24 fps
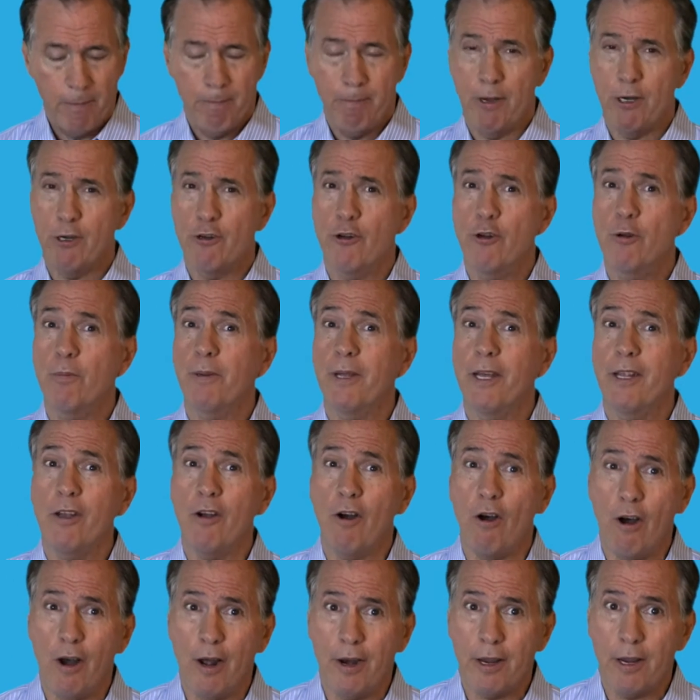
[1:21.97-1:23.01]
Make sure you play the
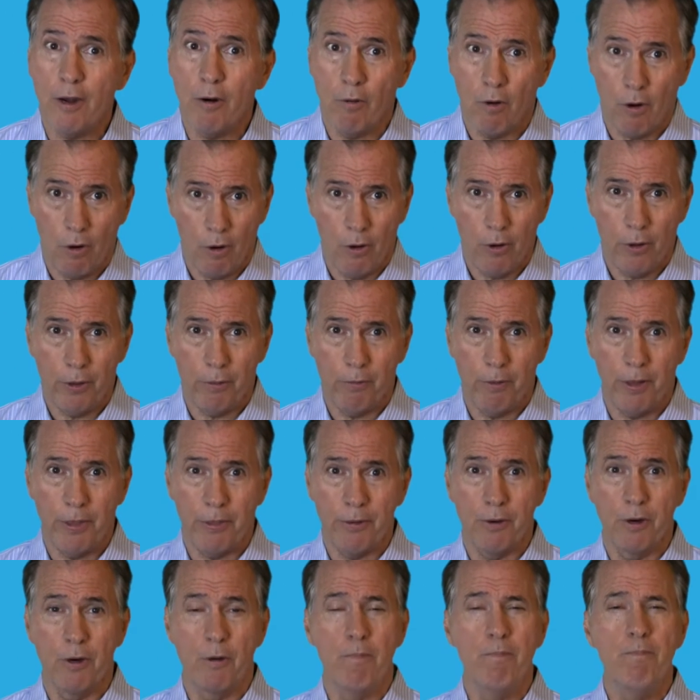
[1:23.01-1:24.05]
audio all the way through.